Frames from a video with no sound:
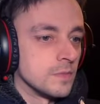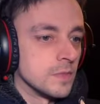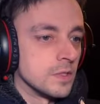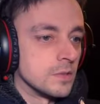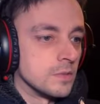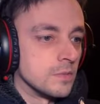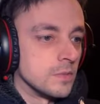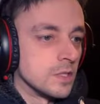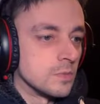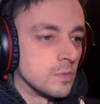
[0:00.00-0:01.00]
There's
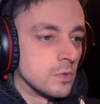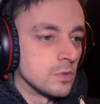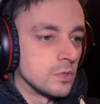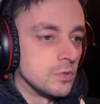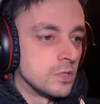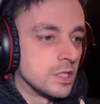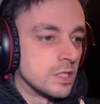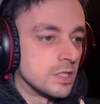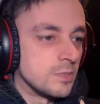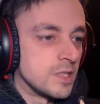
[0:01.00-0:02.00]
there's more
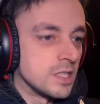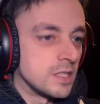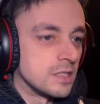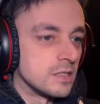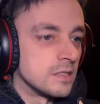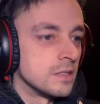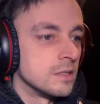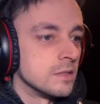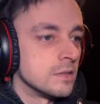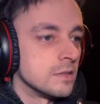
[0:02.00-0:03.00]
looting to be done.
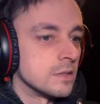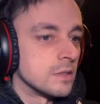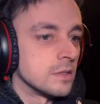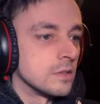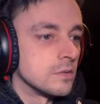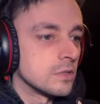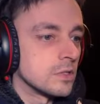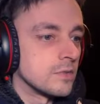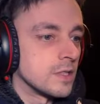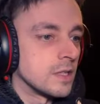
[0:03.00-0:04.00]
Eh, what's
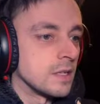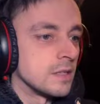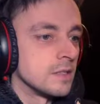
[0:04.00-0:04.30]
over there?